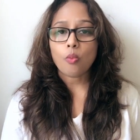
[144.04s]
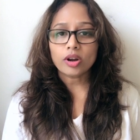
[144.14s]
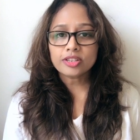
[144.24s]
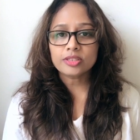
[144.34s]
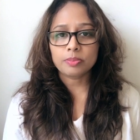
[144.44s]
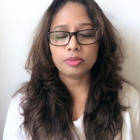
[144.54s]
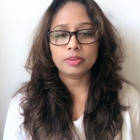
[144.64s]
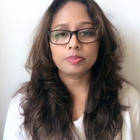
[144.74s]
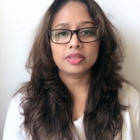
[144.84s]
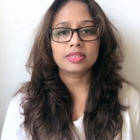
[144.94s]
What is the
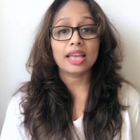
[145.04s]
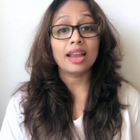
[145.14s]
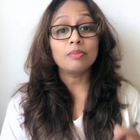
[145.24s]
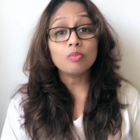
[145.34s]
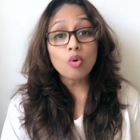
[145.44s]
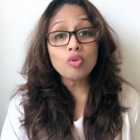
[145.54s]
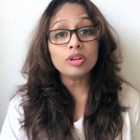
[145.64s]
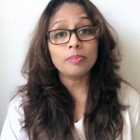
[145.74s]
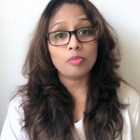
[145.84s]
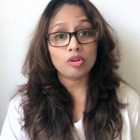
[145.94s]
purpose? And
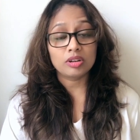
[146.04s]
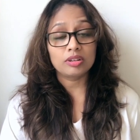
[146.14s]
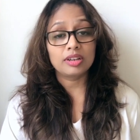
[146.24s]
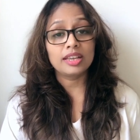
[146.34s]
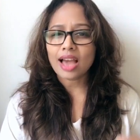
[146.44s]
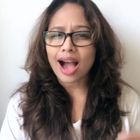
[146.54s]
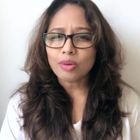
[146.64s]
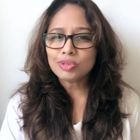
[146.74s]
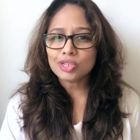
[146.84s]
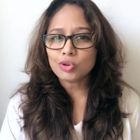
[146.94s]
more importantly,
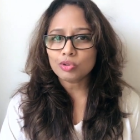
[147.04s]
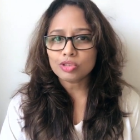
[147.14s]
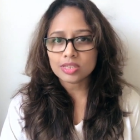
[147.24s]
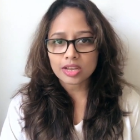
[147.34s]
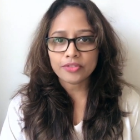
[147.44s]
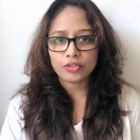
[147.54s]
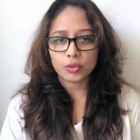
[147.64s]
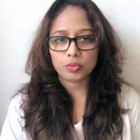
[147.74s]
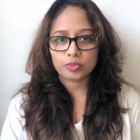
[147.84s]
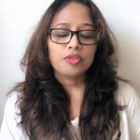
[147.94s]
how is it going to serve
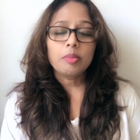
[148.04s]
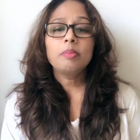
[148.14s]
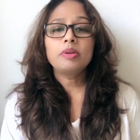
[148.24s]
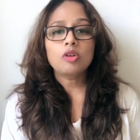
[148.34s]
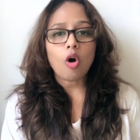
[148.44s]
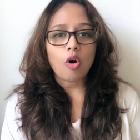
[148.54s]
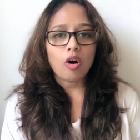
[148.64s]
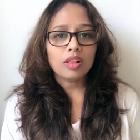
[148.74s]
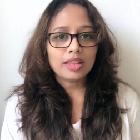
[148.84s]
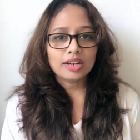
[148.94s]
you? Remember
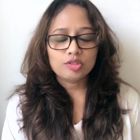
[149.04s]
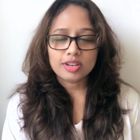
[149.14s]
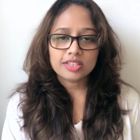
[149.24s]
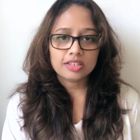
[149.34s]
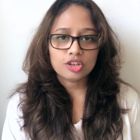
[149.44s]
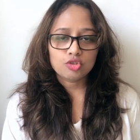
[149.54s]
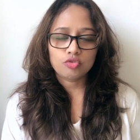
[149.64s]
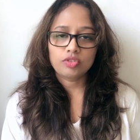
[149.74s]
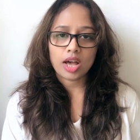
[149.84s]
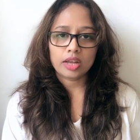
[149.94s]
all that research
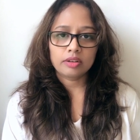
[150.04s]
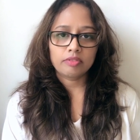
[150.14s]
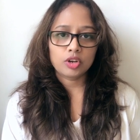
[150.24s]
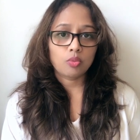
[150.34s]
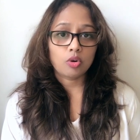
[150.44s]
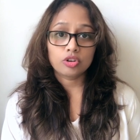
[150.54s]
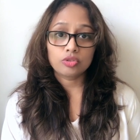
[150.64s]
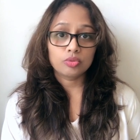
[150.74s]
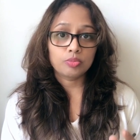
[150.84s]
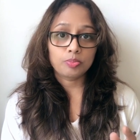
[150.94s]
you've done when you
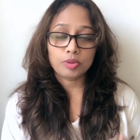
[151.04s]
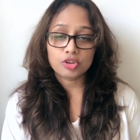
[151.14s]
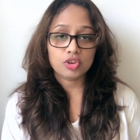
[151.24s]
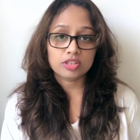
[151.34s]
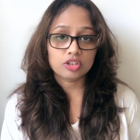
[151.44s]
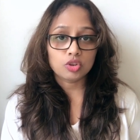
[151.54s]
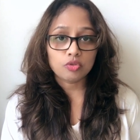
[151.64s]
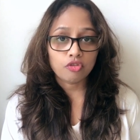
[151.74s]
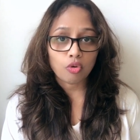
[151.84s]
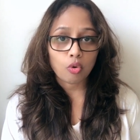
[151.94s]
wanted to purchase a
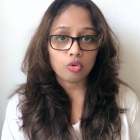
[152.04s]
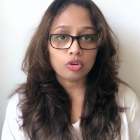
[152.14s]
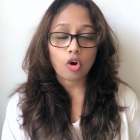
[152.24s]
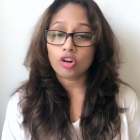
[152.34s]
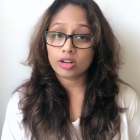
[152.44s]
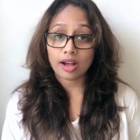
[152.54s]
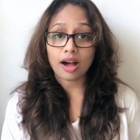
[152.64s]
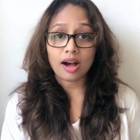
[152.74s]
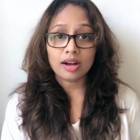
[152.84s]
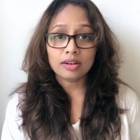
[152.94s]
new phone or a
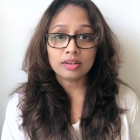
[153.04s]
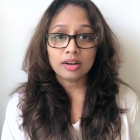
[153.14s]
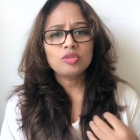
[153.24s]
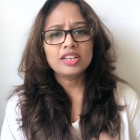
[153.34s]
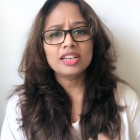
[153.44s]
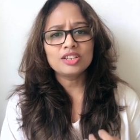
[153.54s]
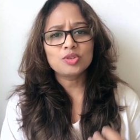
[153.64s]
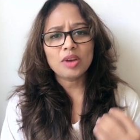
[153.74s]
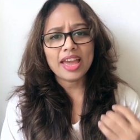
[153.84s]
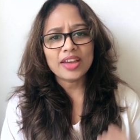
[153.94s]
car? You dig
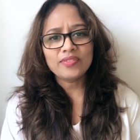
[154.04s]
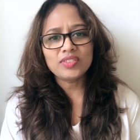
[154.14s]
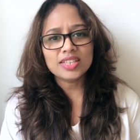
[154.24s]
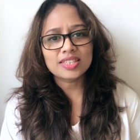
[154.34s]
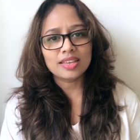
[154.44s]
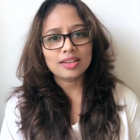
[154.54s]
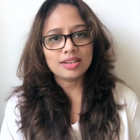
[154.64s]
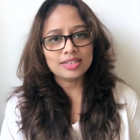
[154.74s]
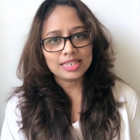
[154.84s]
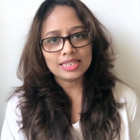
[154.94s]
into every
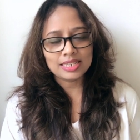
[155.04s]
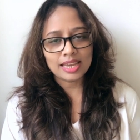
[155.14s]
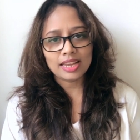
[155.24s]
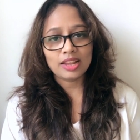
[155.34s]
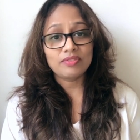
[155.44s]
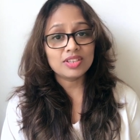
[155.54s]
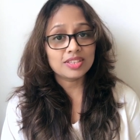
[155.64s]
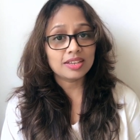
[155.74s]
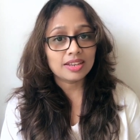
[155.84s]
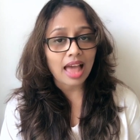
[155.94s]
single detail, every
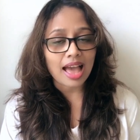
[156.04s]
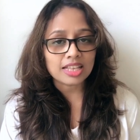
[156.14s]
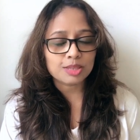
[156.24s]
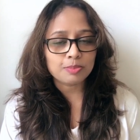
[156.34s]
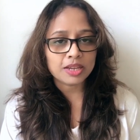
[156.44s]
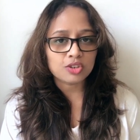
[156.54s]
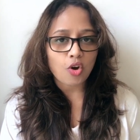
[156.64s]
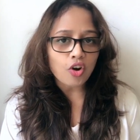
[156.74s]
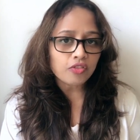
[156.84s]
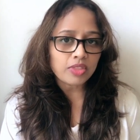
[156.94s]
single aspect
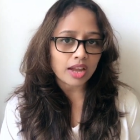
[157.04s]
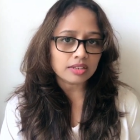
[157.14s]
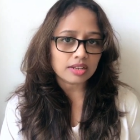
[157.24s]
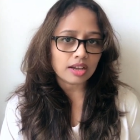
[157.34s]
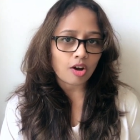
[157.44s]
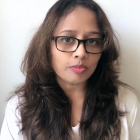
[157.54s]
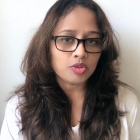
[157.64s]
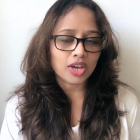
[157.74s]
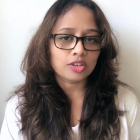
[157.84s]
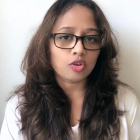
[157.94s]
of that
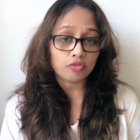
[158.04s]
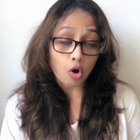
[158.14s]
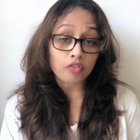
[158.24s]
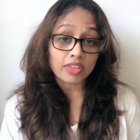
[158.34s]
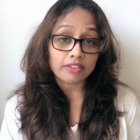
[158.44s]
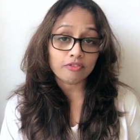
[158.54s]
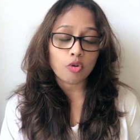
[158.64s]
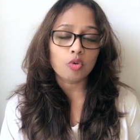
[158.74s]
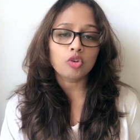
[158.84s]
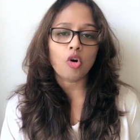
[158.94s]
object, of, of that
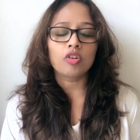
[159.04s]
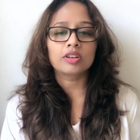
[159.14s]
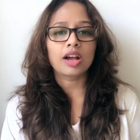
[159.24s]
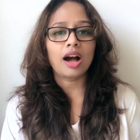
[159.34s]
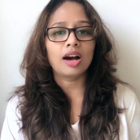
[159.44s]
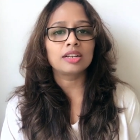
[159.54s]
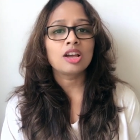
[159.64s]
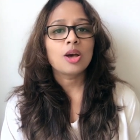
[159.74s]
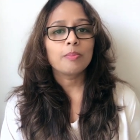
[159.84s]
phone or car,